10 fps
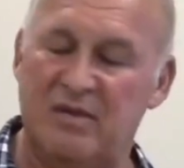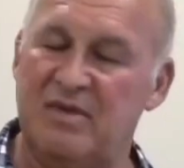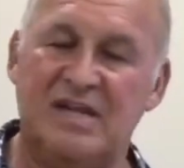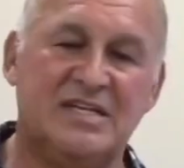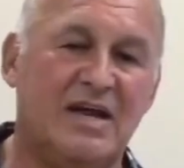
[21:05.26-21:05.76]
it
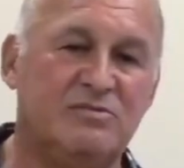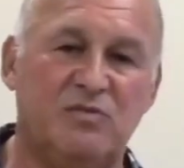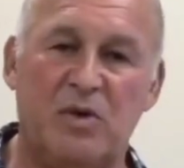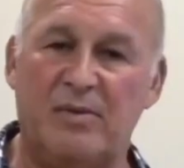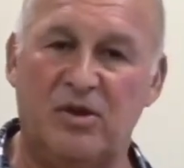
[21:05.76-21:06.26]
many times.
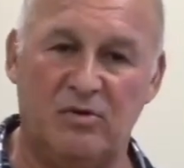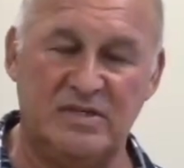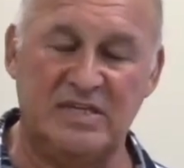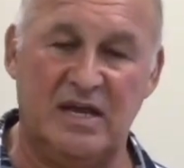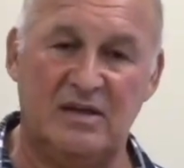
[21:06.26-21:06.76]
You've probably heard me
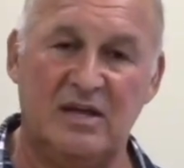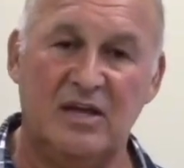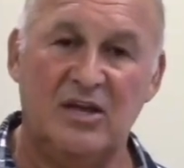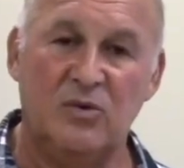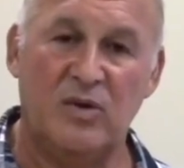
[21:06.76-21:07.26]
say it.
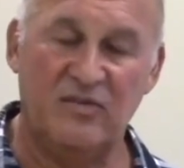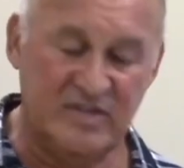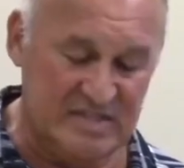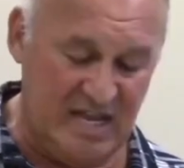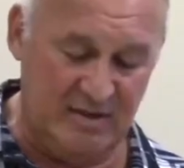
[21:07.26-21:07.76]
One of
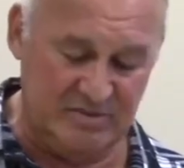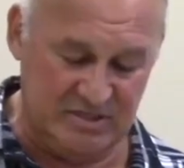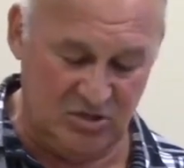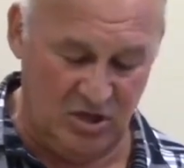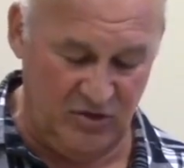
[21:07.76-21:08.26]
his names
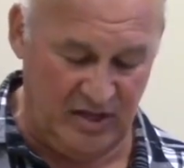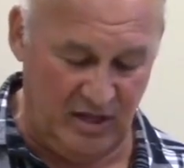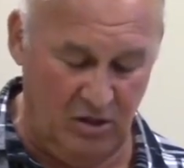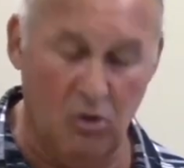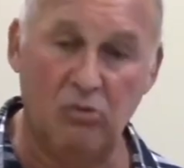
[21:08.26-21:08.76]
is called
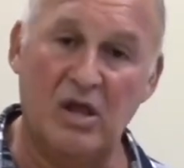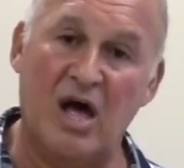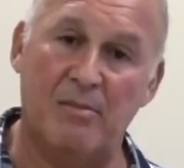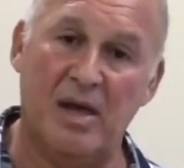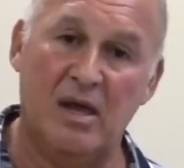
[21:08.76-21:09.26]
El
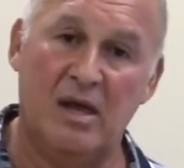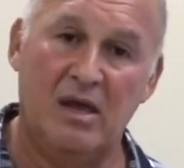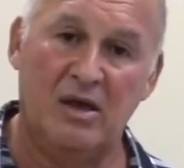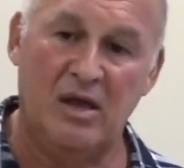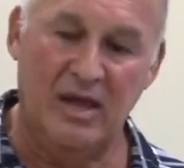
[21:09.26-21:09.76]
Olam.
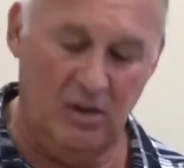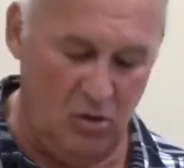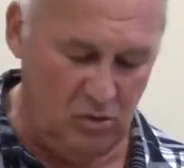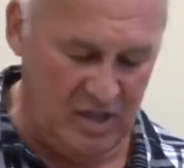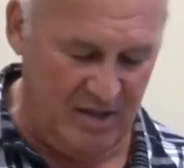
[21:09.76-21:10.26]
El
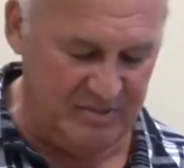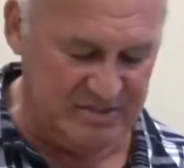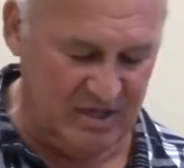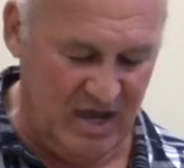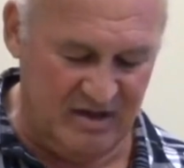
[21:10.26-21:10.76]
Olam
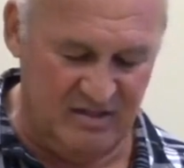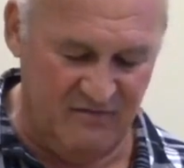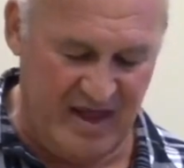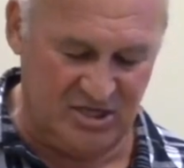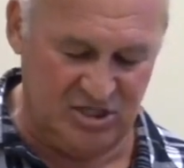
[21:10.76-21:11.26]
is the God of the
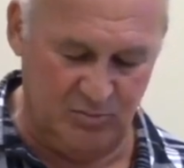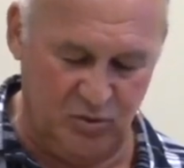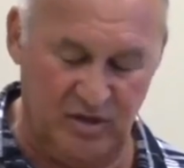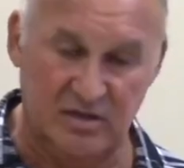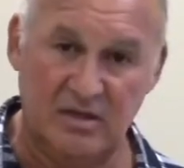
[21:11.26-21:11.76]
vanishing
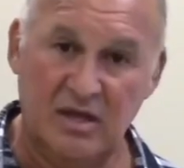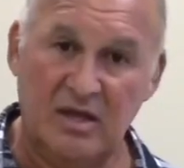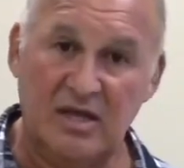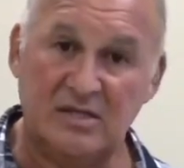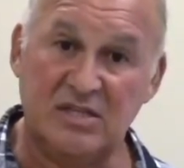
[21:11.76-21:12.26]
point.
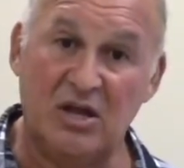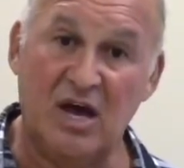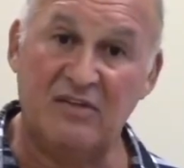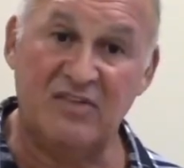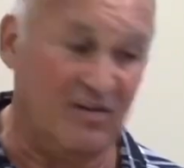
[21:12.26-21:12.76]
It's the
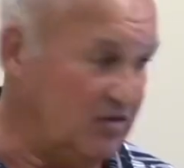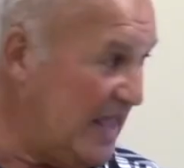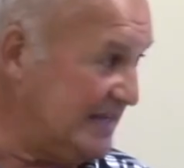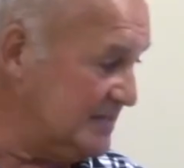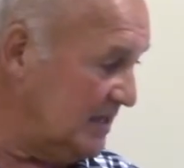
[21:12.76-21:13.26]
God of the
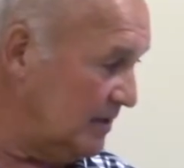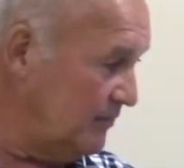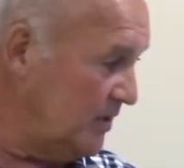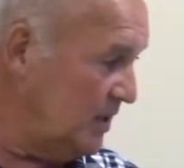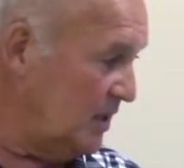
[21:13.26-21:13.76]
everlasting.
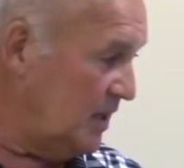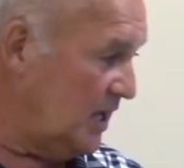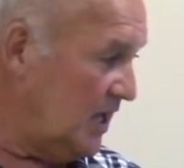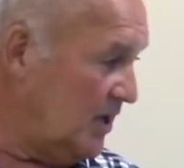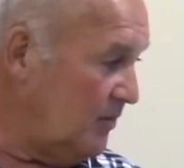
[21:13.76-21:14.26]

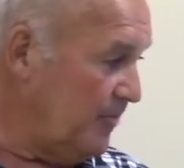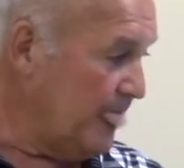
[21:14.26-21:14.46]
Uh,